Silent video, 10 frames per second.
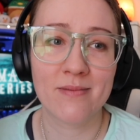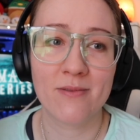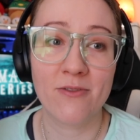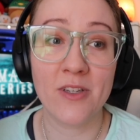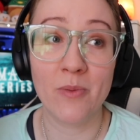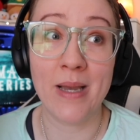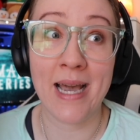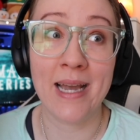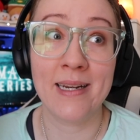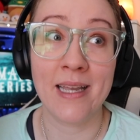feel
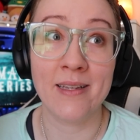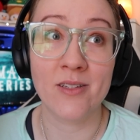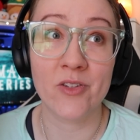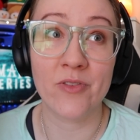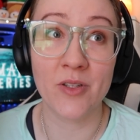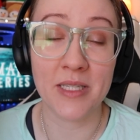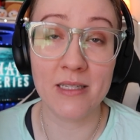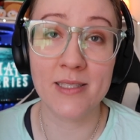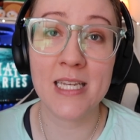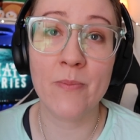bad and feel
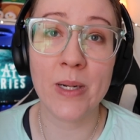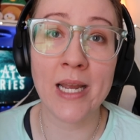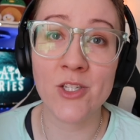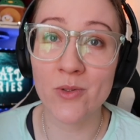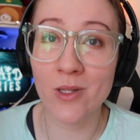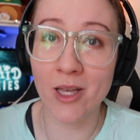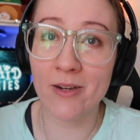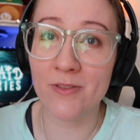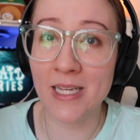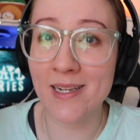guilty, but I do a lot
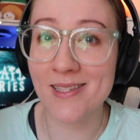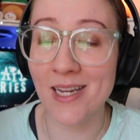of things.